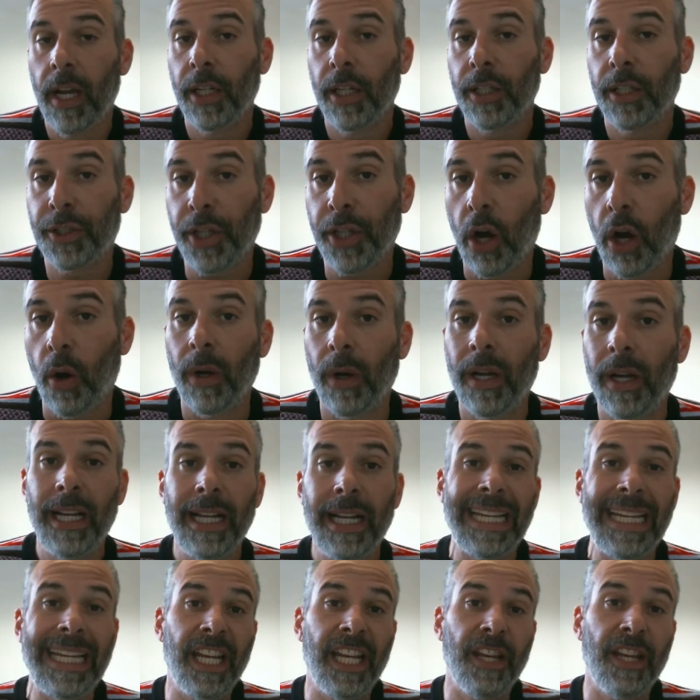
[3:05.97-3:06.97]
So
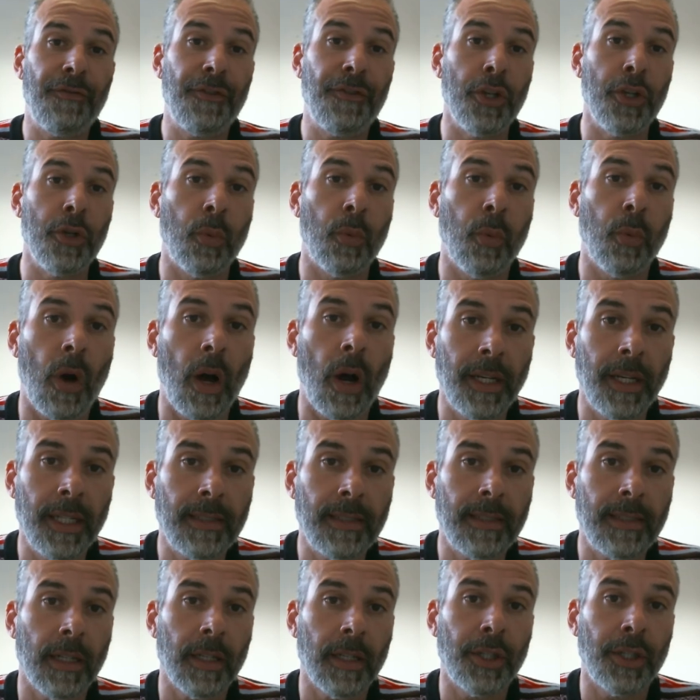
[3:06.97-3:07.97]
if you want to
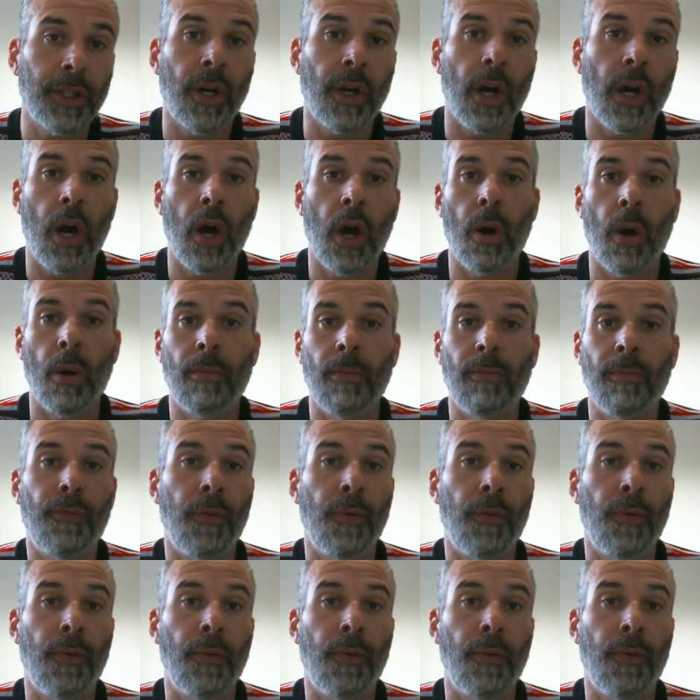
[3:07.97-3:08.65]
sell your home